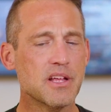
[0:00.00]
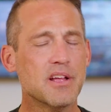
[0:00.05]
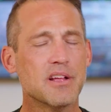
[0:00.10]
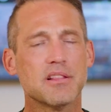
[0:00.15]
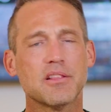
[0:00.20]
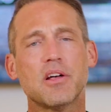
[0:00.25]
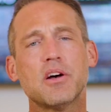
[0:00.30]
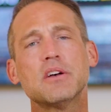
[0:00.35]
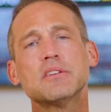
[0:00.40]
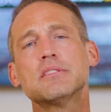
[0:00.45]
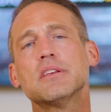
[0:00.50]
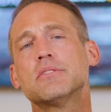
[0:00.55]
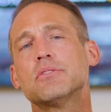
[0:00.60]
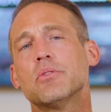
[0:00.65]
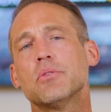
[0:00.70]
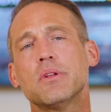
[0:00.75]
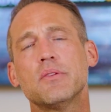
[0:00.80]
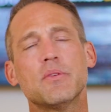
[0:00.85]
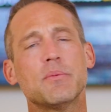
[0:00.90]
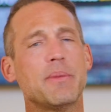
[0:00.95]
laws that
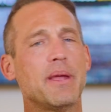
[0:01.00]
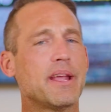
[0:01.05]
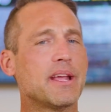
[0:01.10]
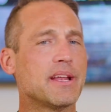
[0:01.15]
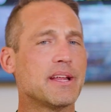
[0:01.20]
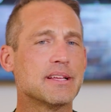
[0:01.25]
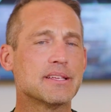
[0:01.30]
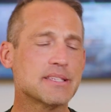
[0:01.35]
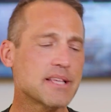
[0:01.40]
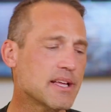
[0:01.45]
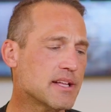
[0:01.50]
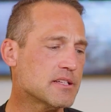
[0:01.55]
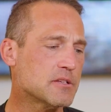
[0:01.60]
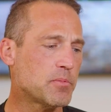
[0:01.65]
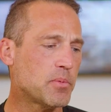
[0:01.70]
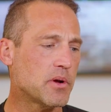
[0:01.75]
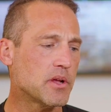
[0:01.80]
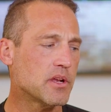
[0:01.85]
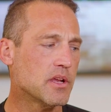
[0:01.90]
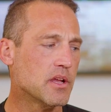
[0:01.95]
don't even make any sense,
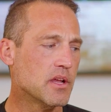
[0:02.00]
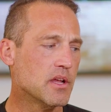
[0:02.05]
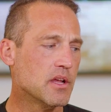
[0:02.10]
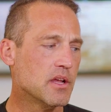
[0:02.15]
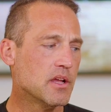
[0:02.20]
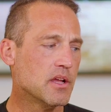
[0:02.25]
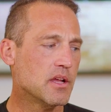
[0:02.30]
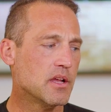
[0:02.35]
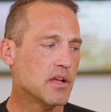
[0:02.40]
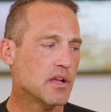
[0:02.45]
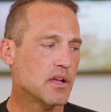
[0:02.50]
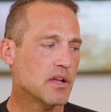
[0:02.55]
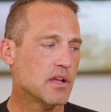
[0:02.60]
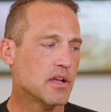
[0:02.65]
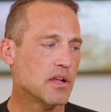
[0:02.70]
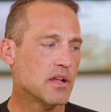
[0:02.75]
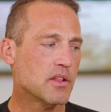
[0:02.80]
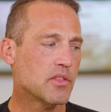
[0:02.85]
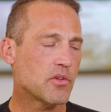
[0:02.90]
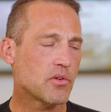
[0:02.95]
but
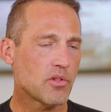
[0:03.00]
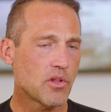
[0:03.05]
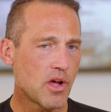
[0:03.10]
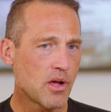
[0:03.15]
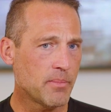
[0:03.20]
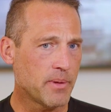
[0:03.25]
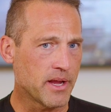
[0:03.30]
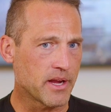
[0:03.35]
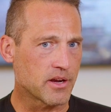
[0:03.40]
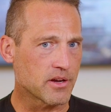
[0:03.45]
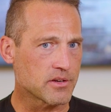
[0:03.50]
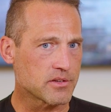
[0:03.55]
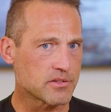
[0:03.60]
they're lawmakers.